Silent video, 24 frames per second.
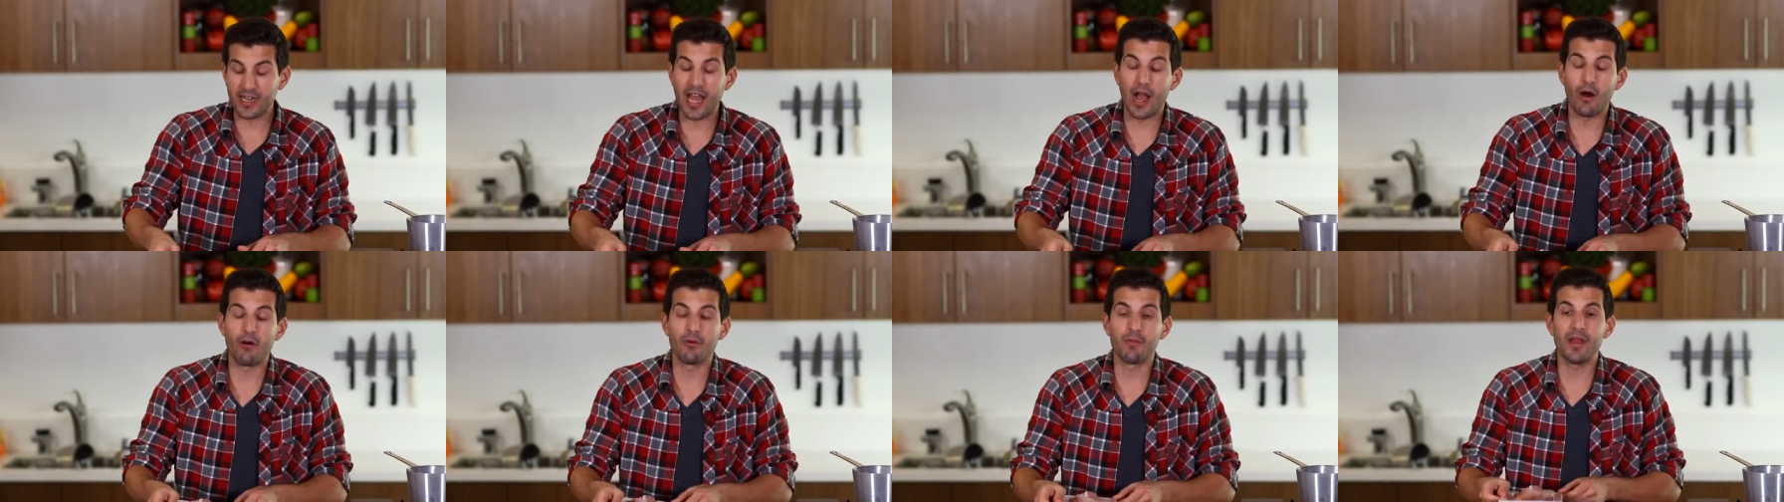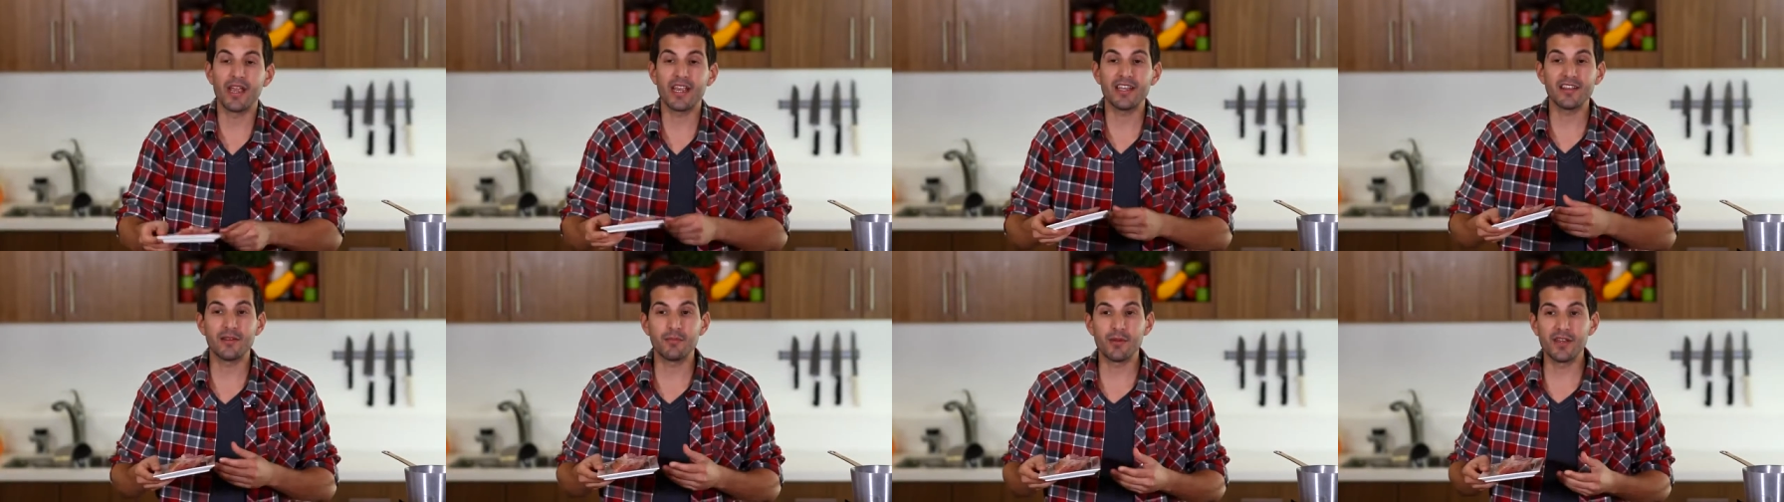Now we're
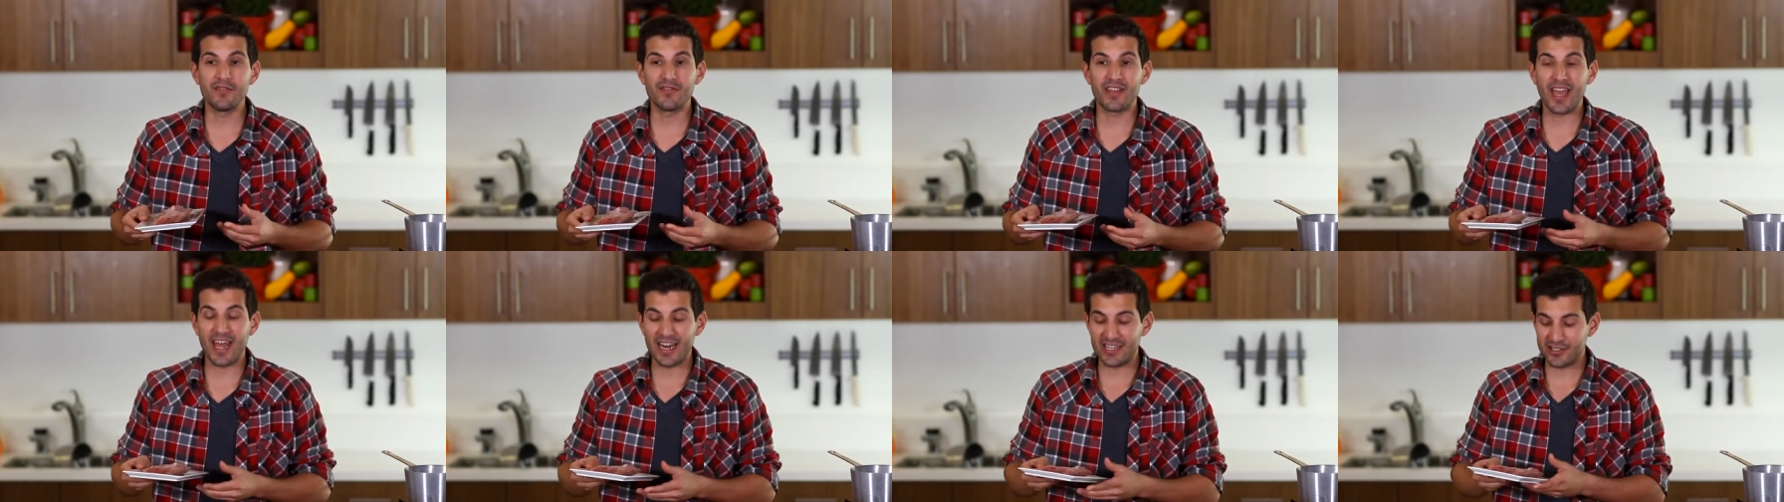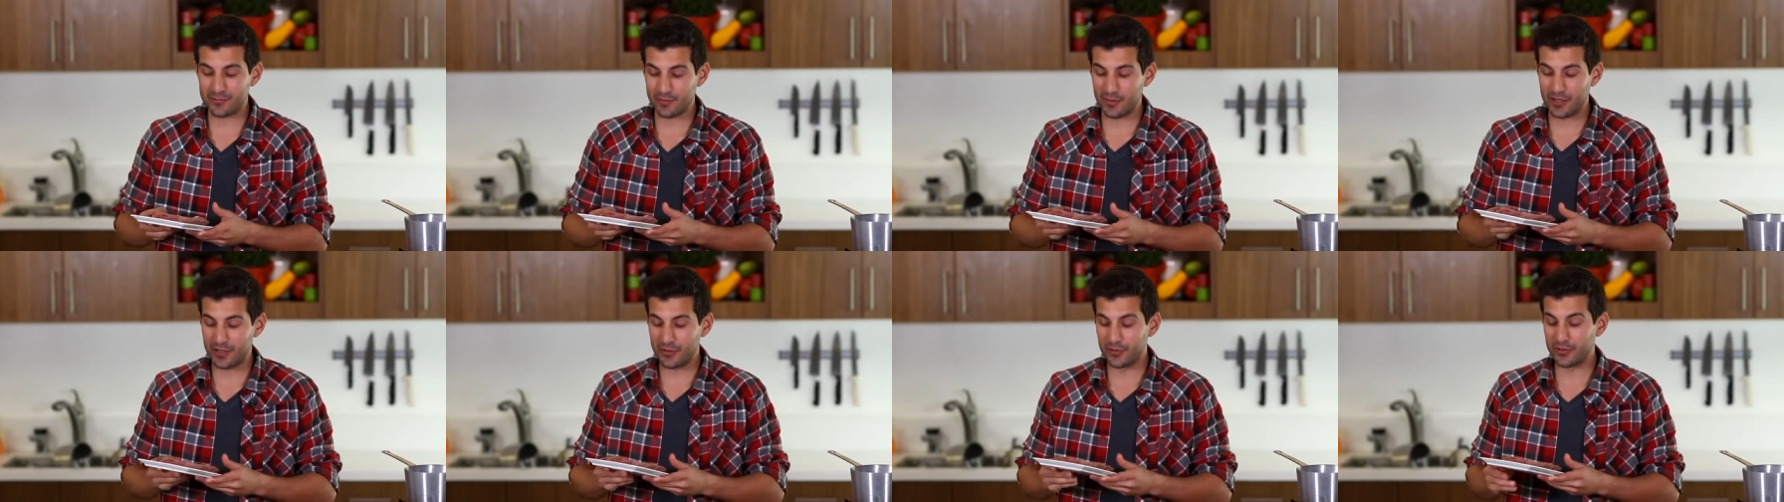making the beef
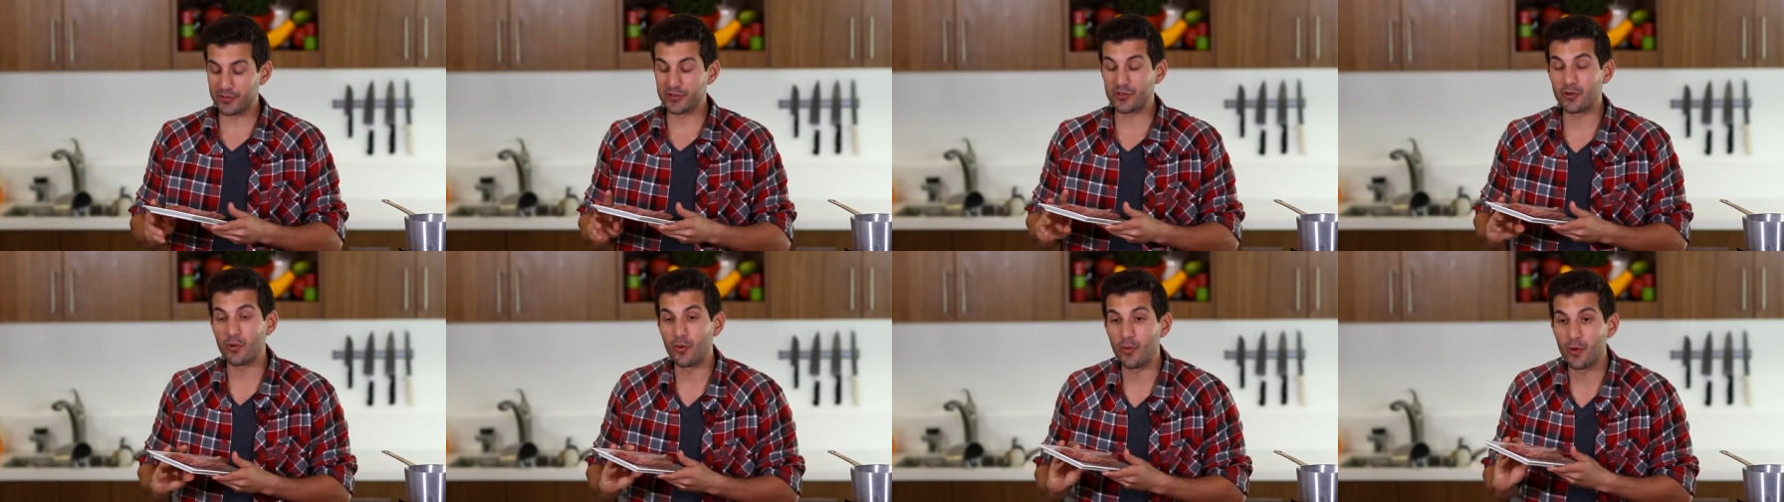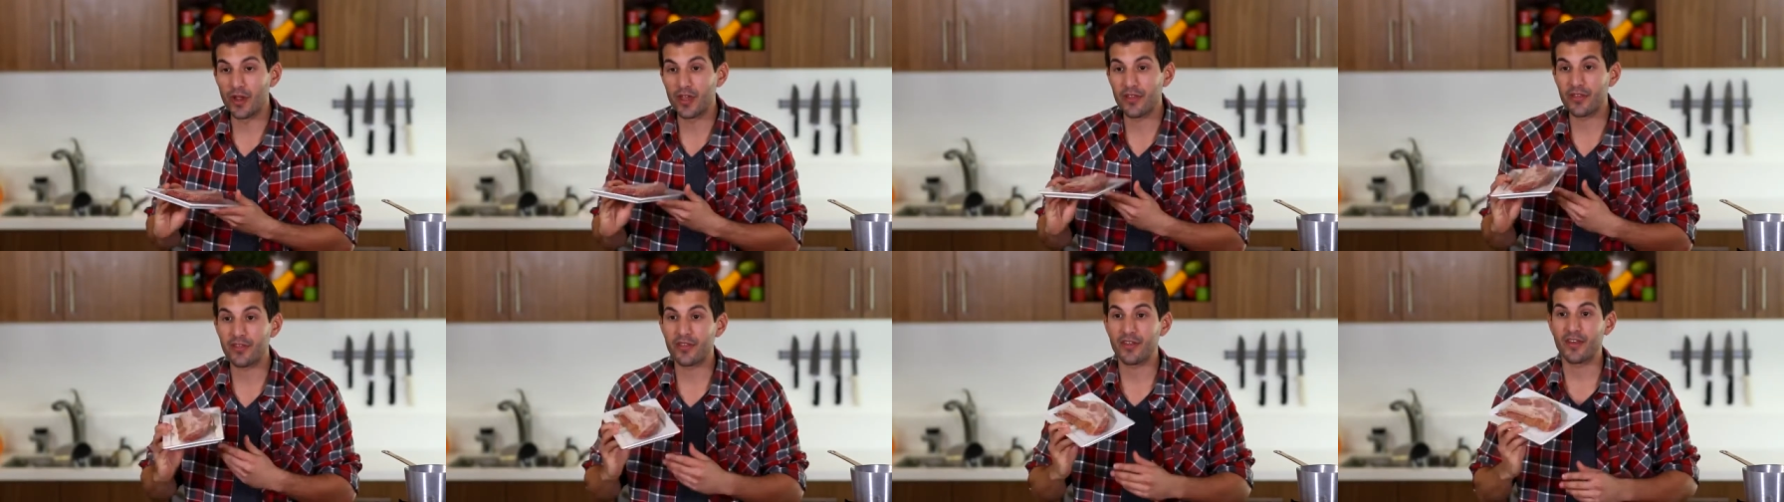candied sprinkles
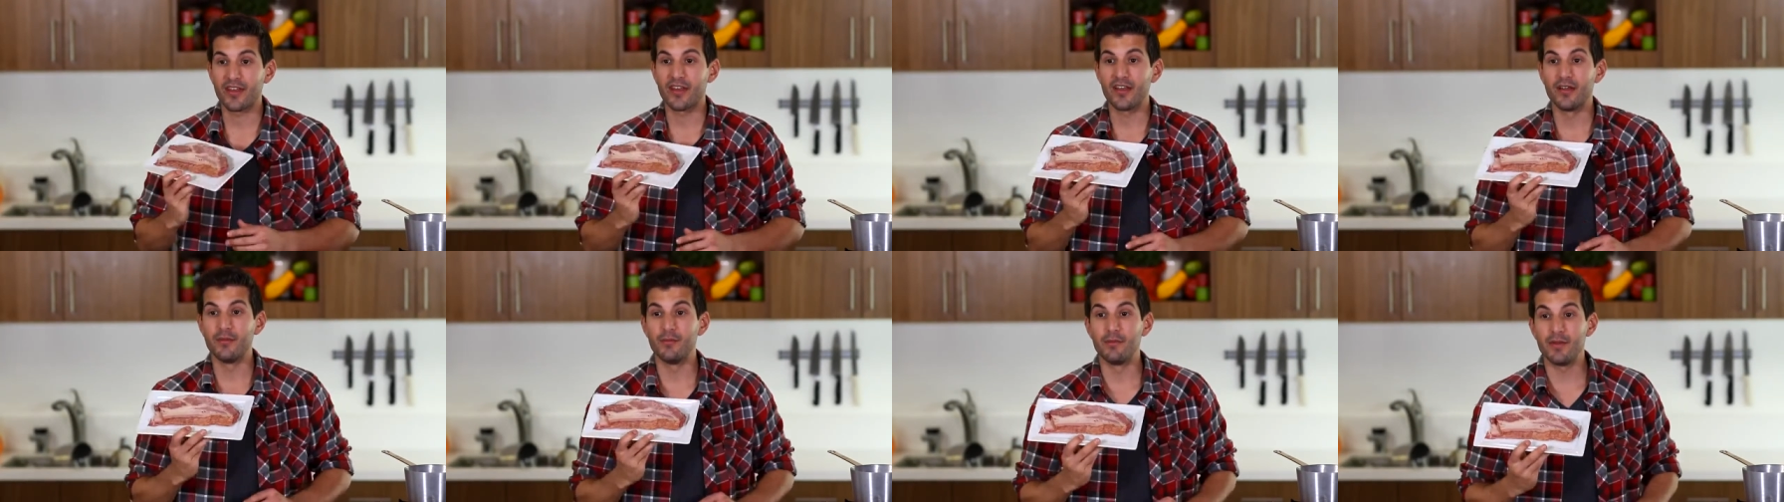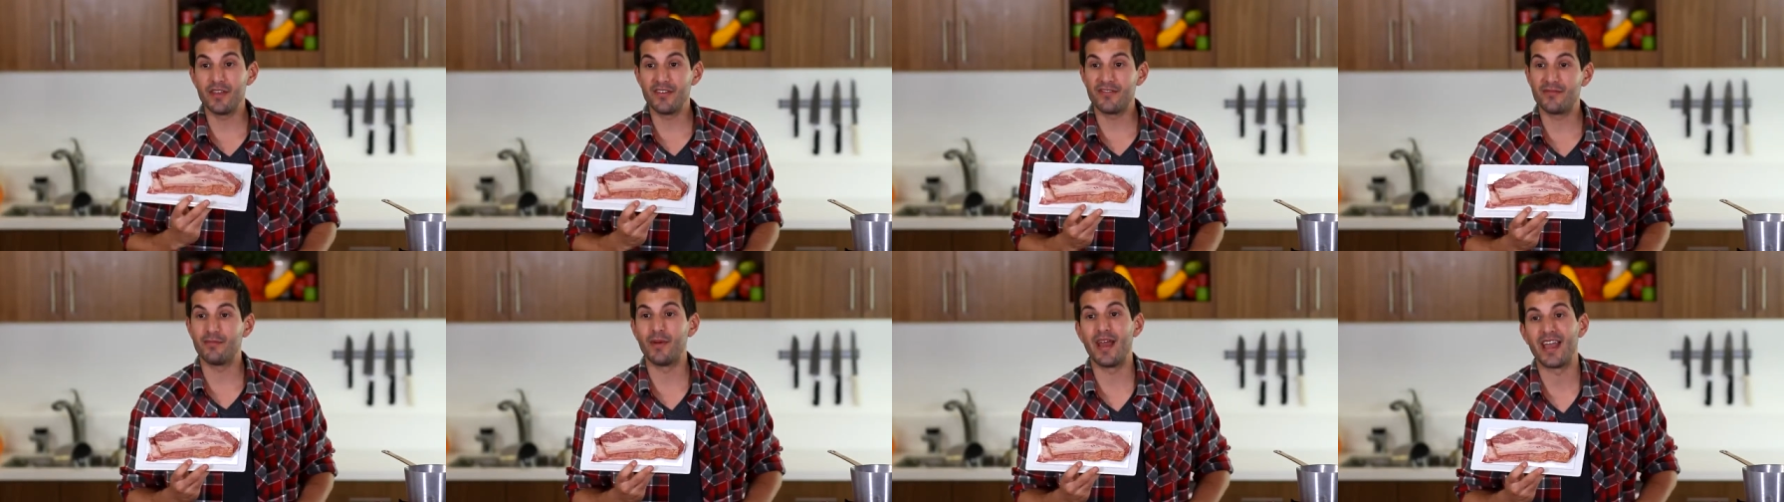with
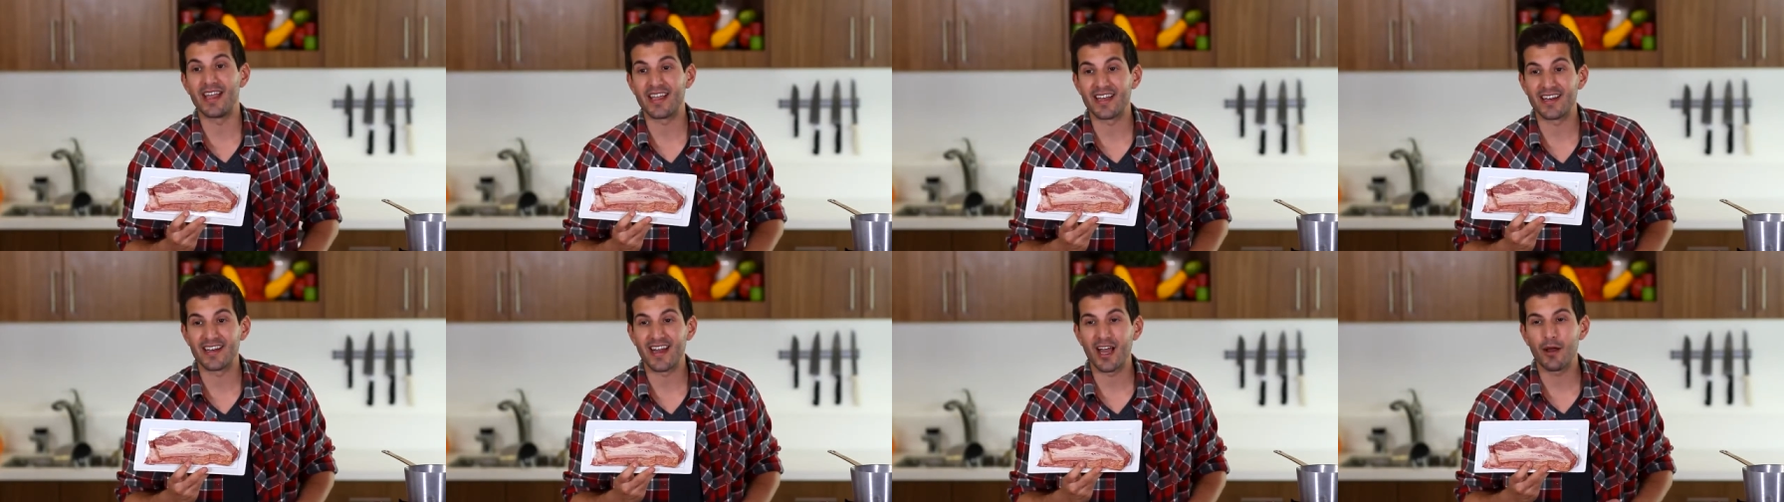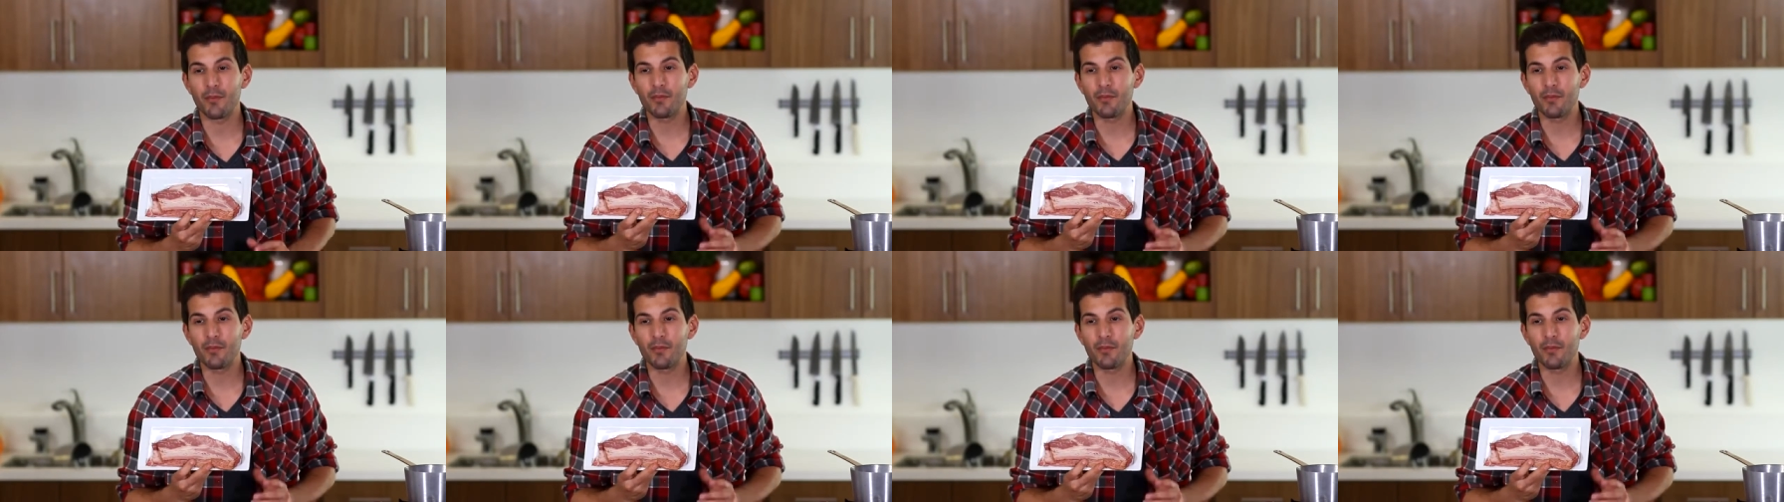beef bacon.